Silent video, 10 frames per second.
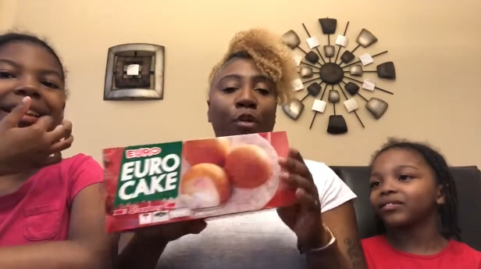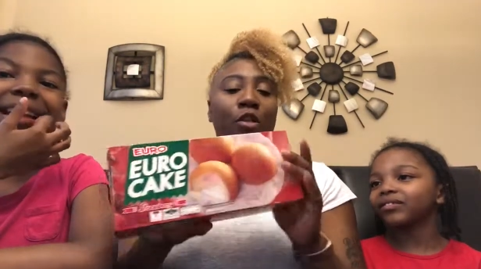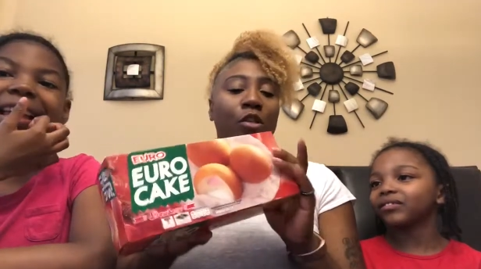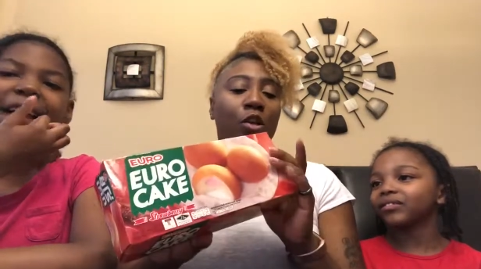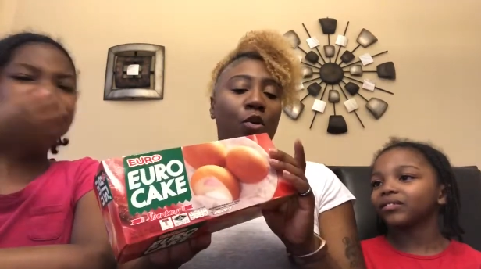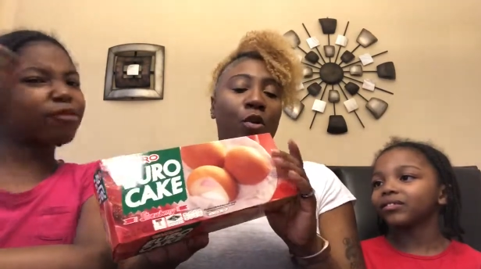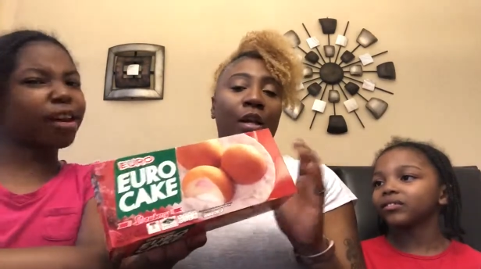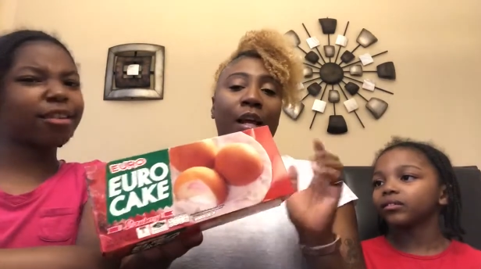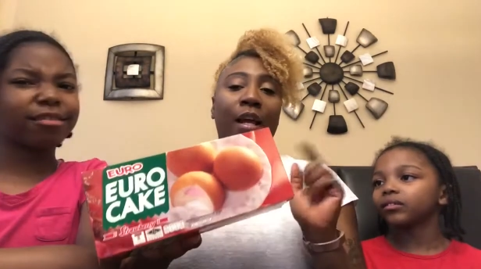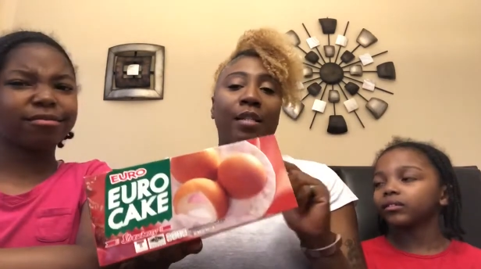Speaker 1: So,
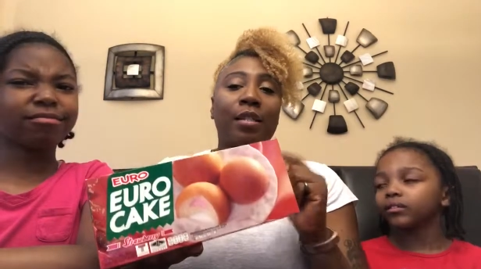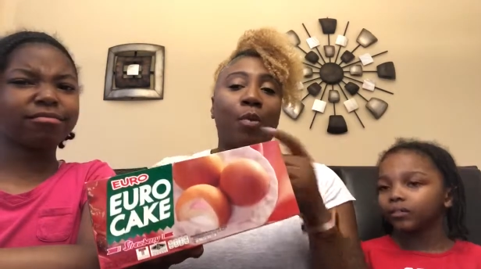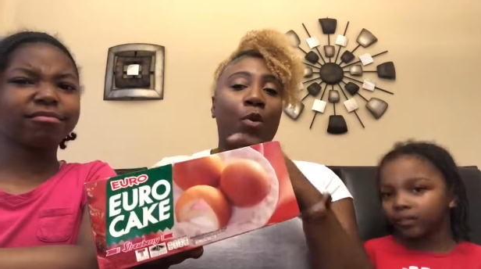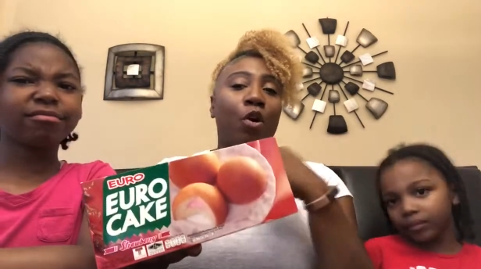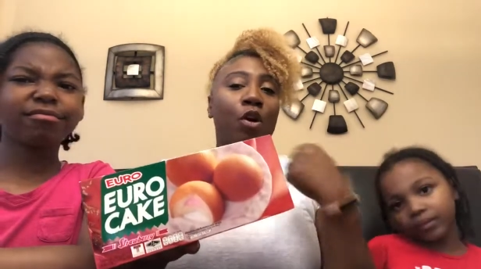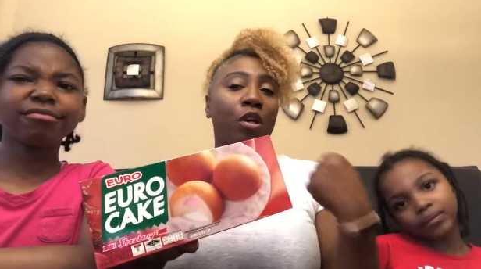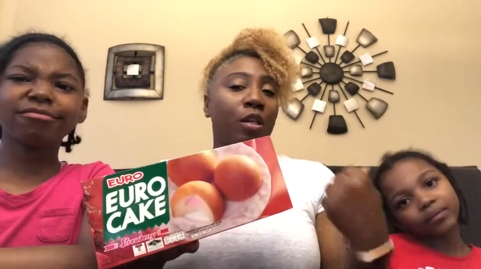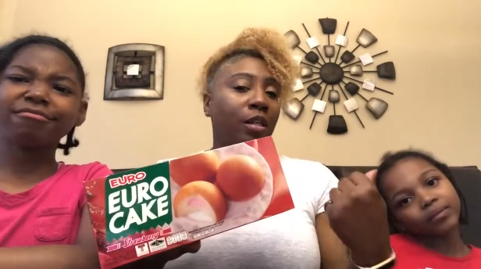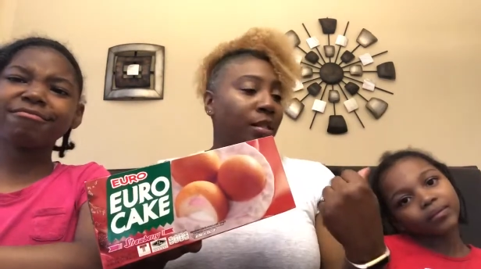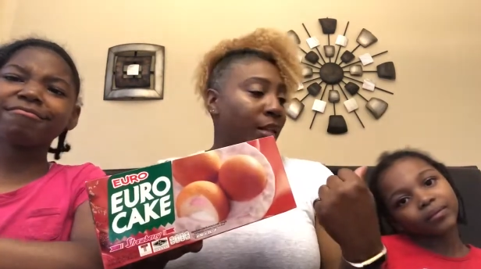like I said, we're all
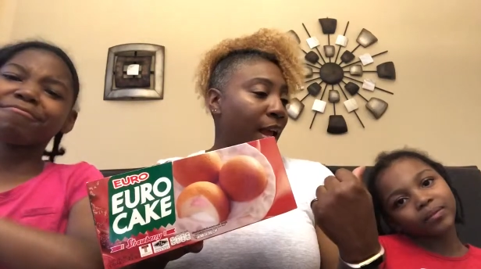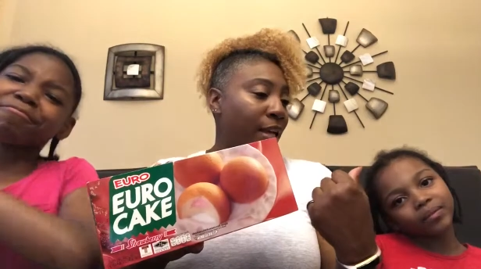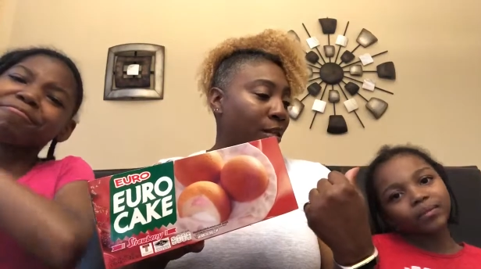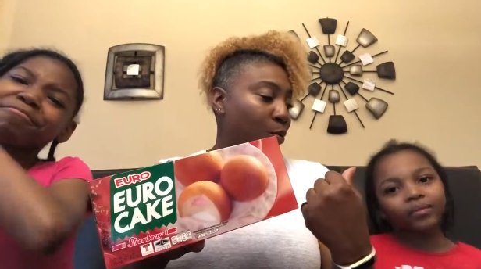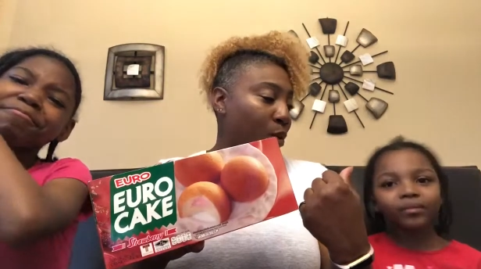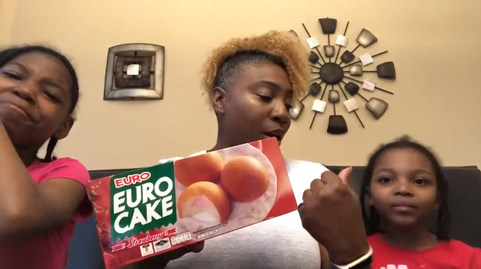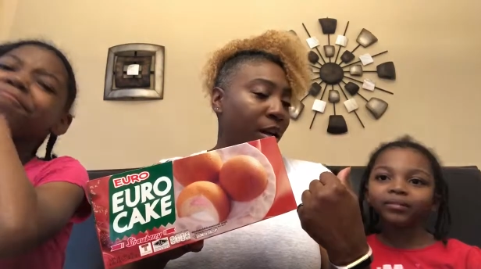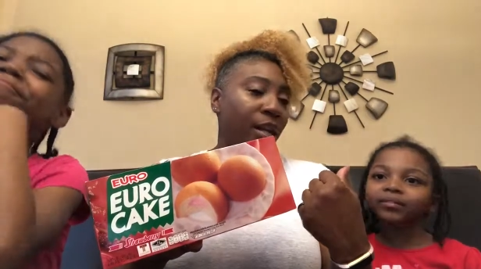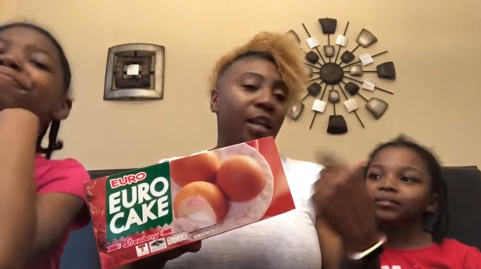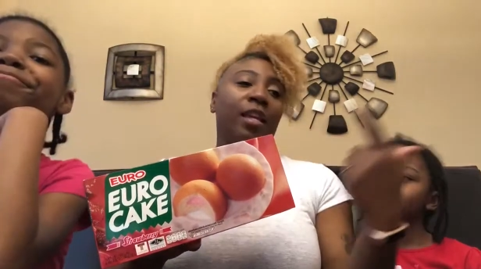gonna taste
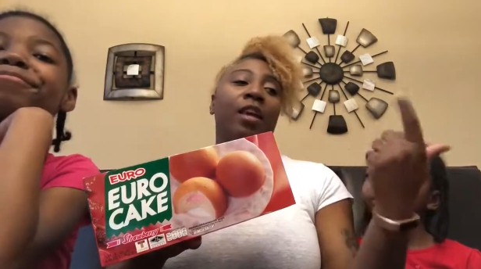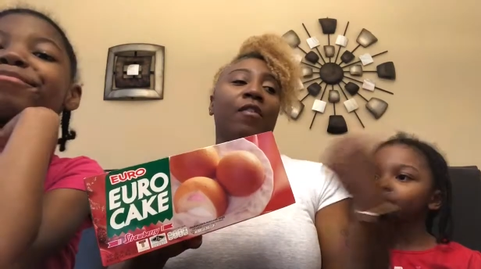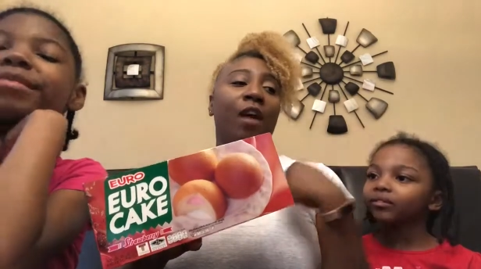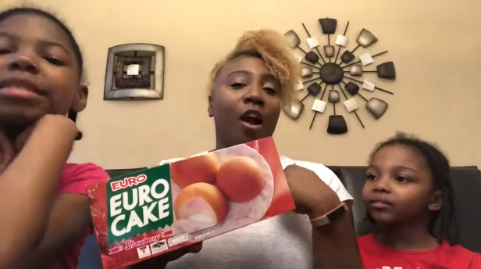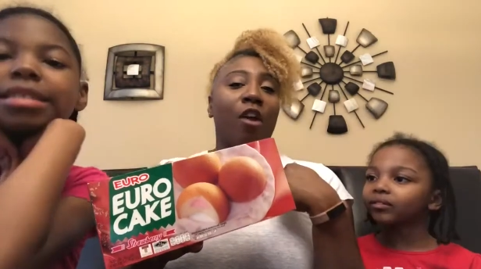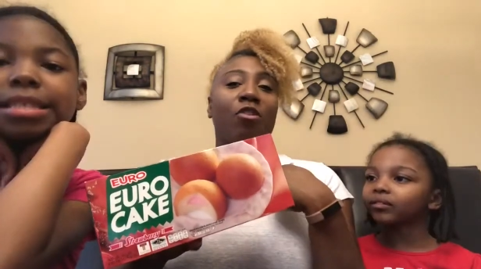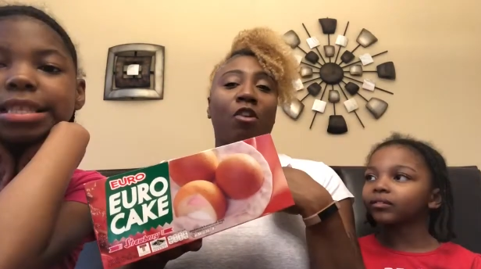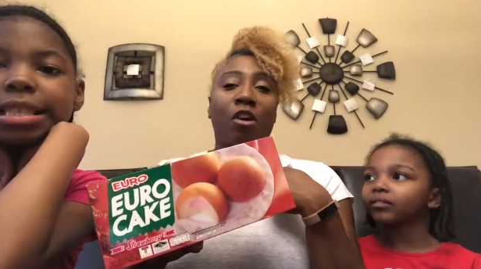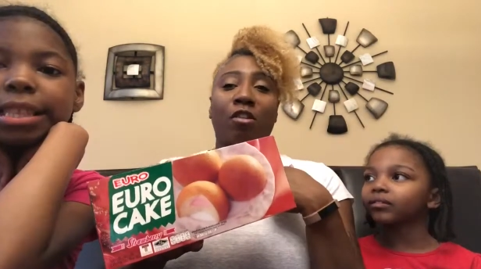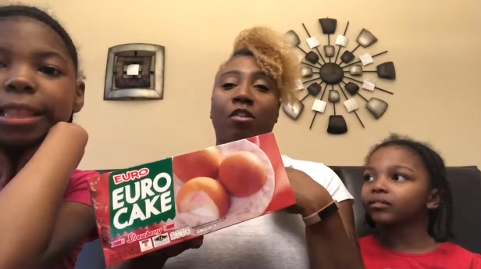one and give our
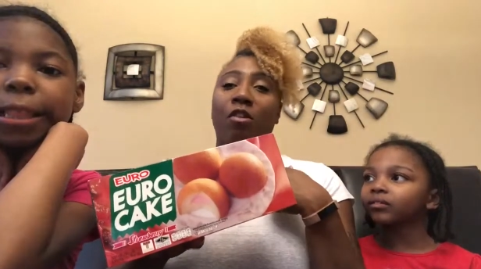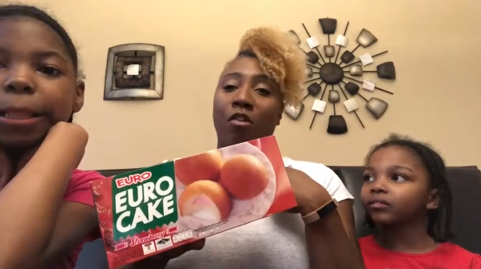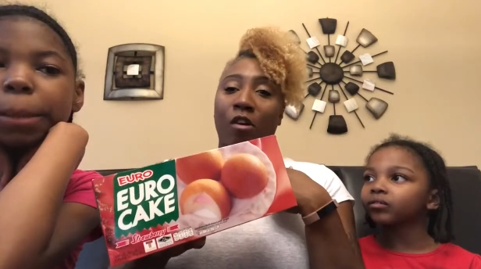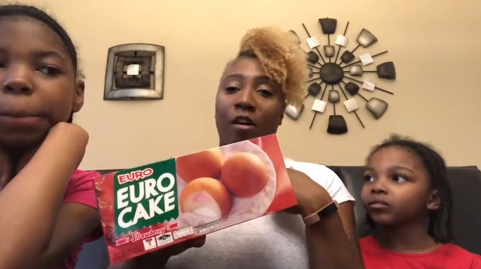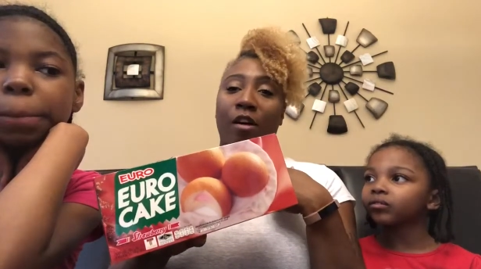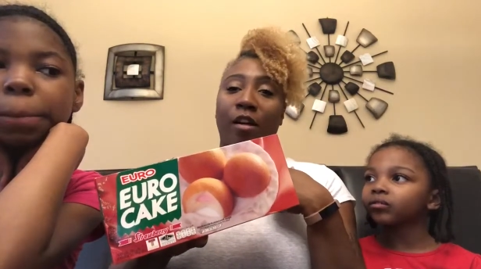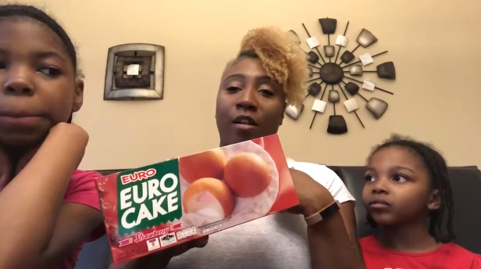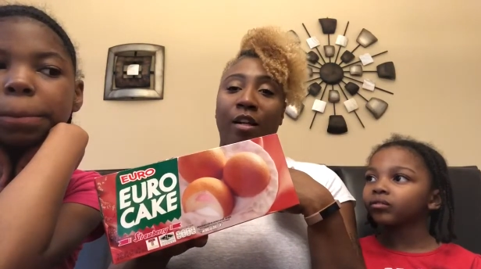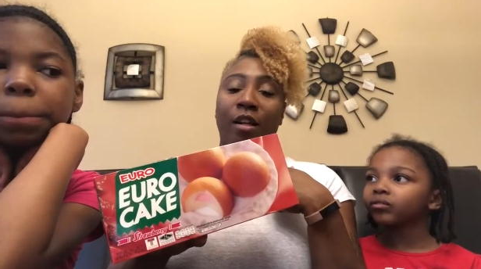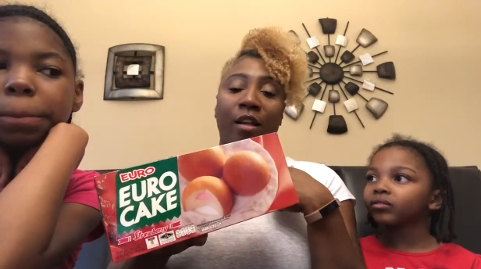thoughts on
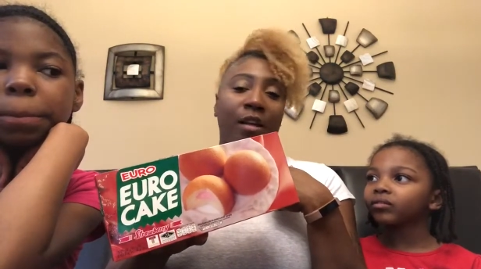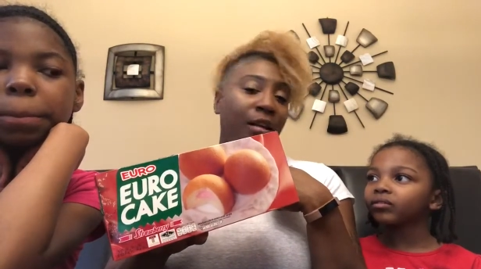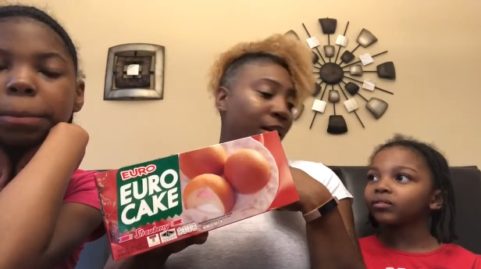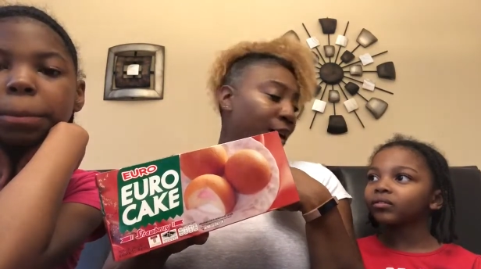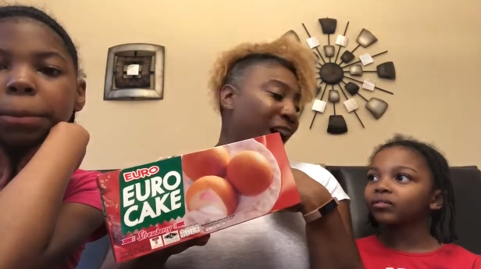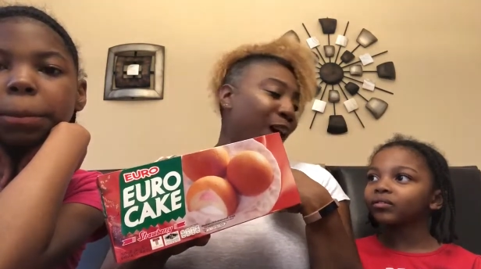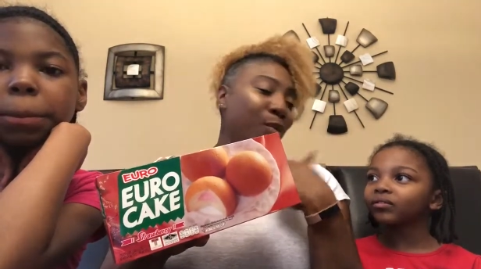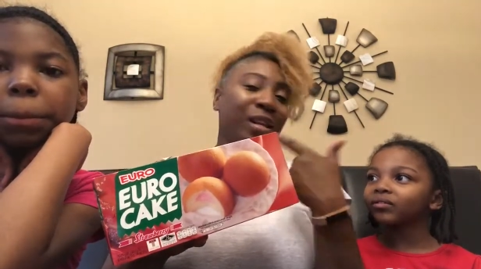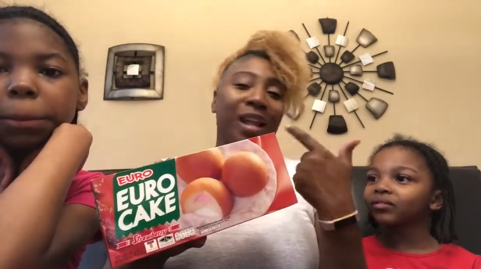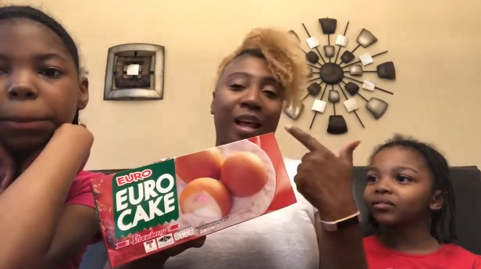how
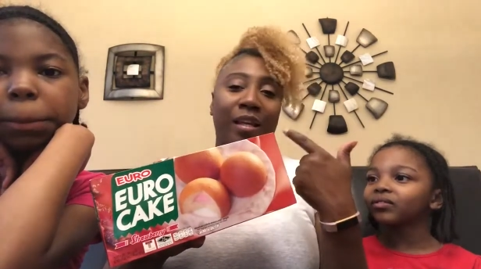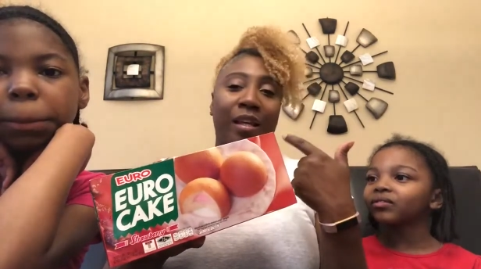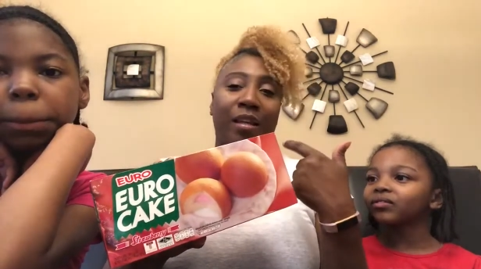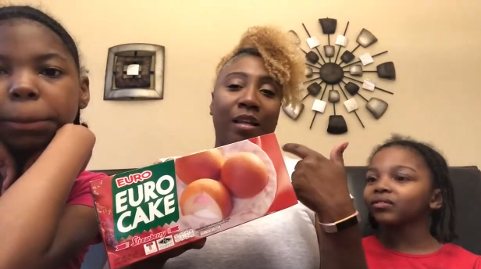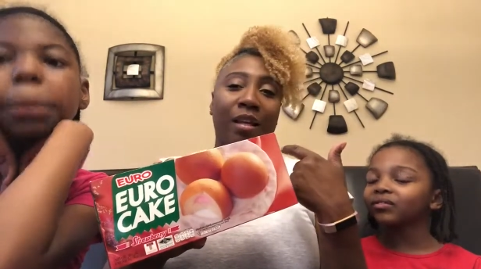we like it.